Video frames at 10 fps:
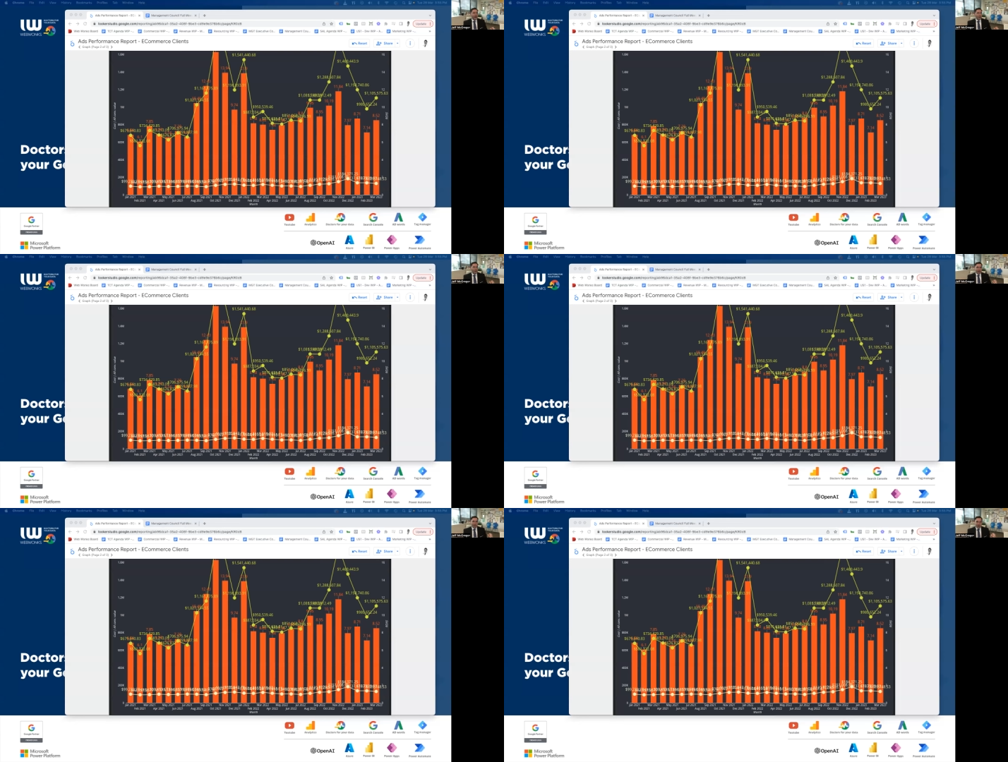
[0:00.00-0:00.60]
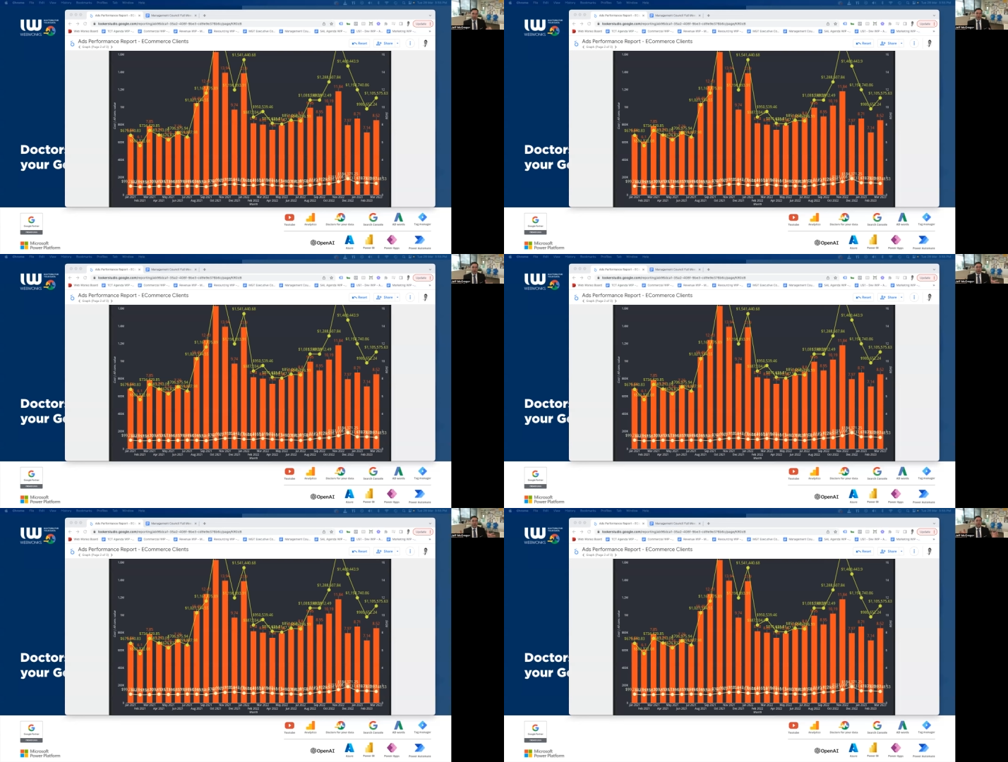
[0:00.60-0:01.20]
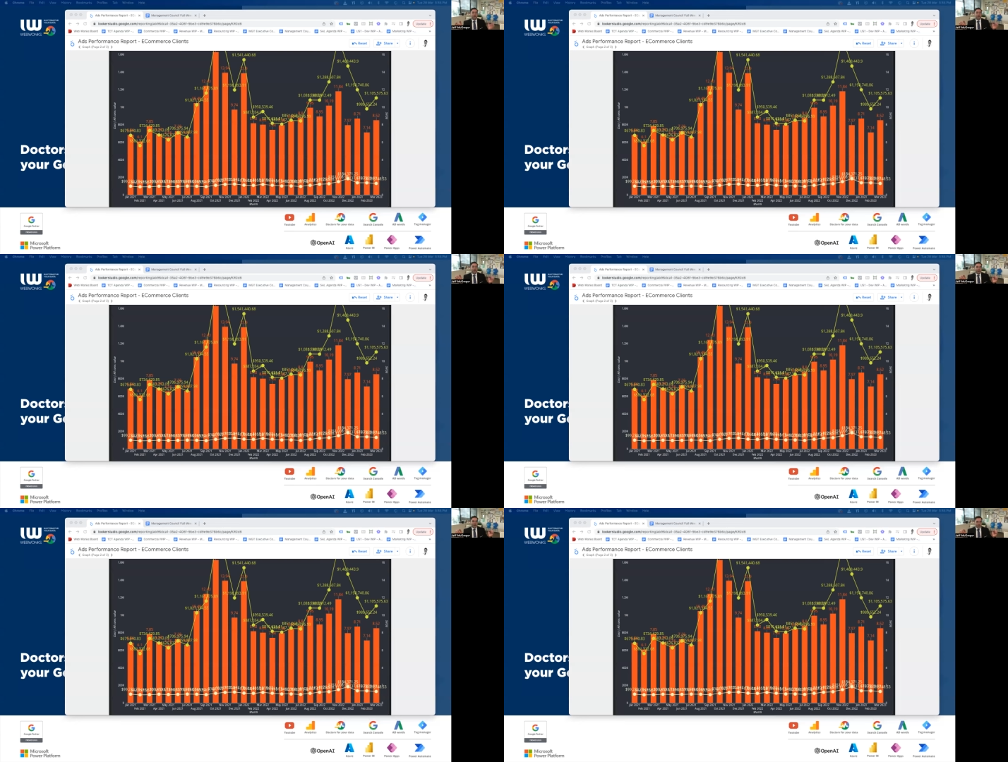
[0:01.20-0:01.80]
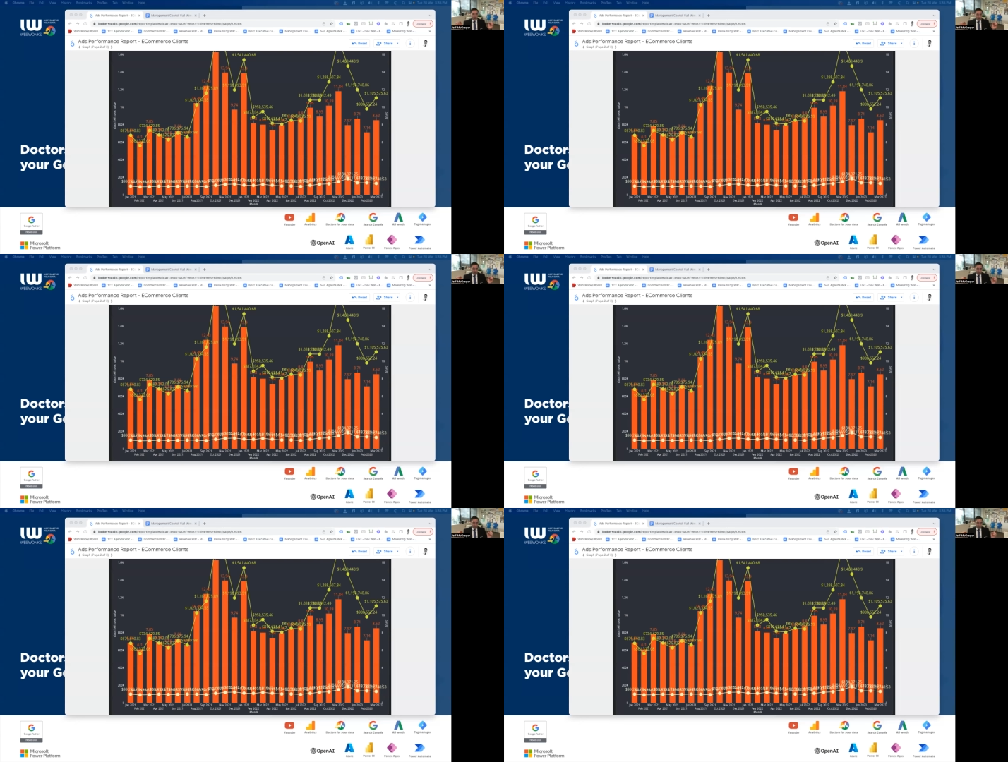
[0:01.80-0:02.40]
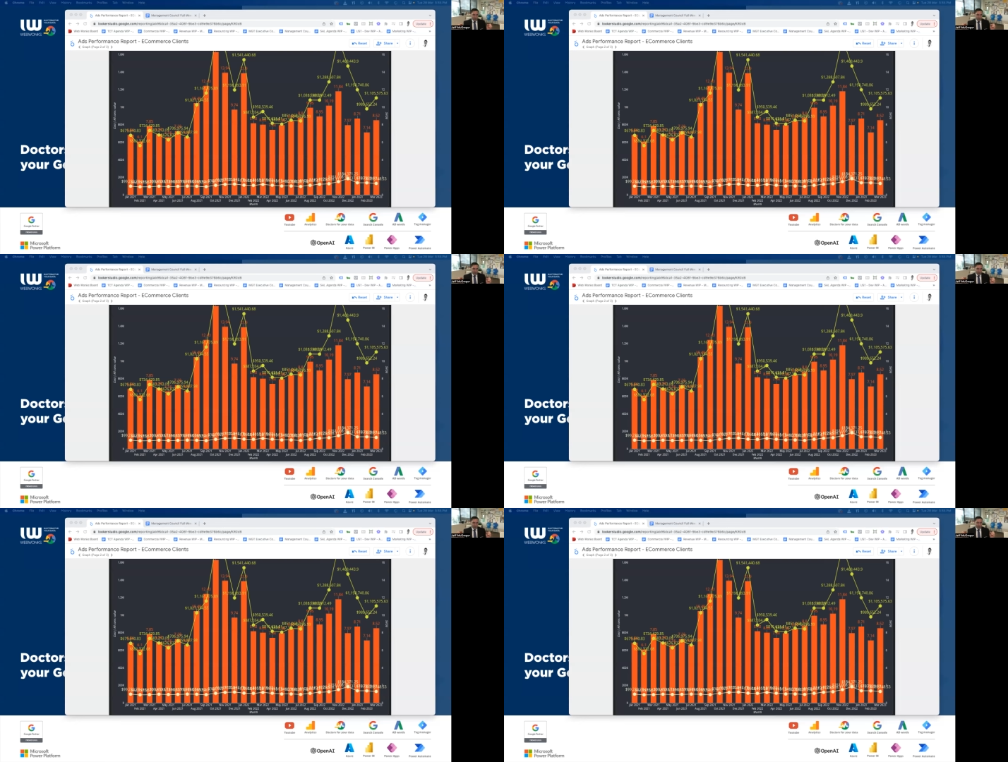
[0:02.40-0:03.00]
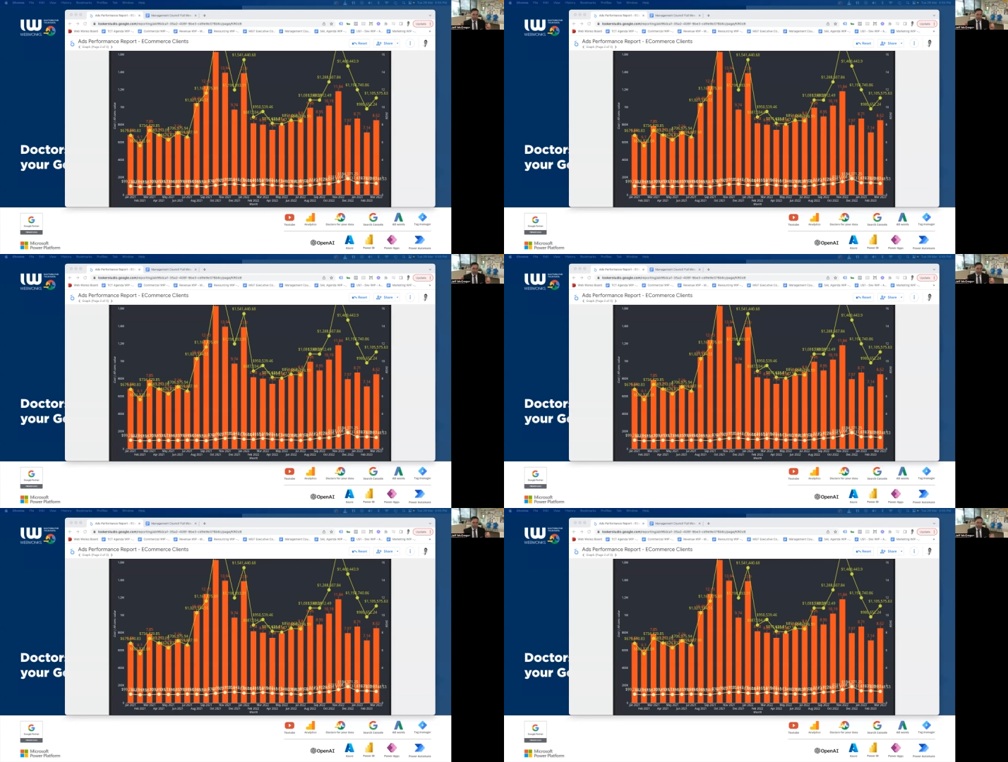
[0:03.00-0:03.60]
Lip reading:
(no speaker visible)